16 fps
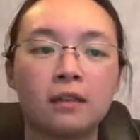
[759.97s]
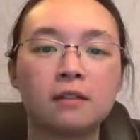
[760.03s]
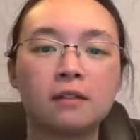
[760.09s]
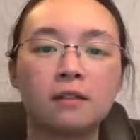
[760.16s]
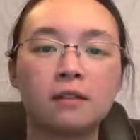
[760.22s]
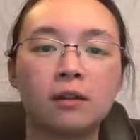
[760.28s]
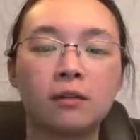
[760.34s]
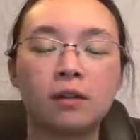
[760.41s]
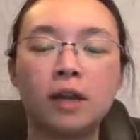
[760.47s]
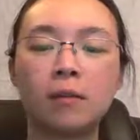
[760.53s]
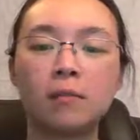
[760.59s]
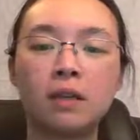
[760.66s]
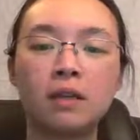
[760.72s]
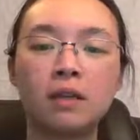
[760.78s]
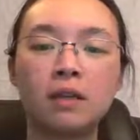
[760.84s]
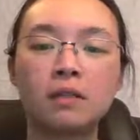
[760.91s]
So that
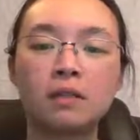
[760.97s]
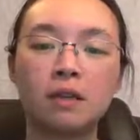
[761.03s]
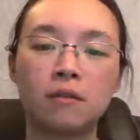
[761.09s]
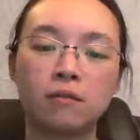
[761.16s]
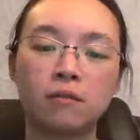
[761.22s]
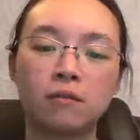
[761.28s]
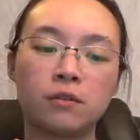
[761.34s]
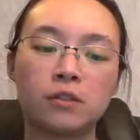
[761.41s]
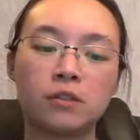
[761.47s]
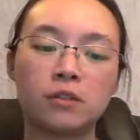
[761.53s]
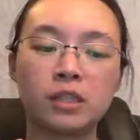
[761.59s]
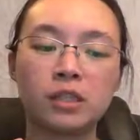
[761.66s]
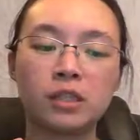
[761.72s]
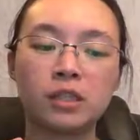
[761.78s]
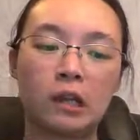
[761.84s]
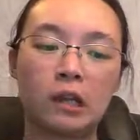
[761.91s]
means if there's a
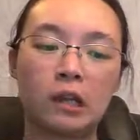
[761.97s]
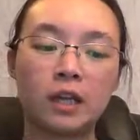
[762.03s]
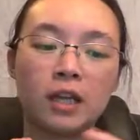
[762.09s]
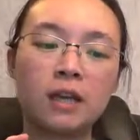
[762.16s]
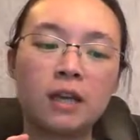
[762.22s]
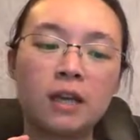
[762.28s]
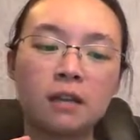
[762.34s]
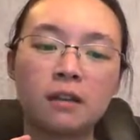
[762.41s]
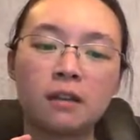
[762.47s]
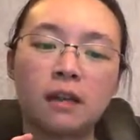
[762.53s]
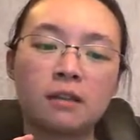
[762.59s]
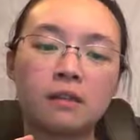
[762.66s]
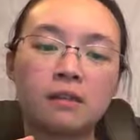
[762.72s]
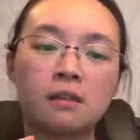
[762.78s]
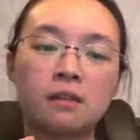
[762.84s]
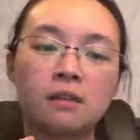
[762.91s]
particular kink
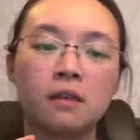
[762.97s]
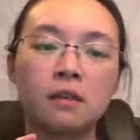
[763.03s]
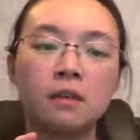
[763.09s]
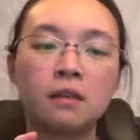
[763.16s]
that's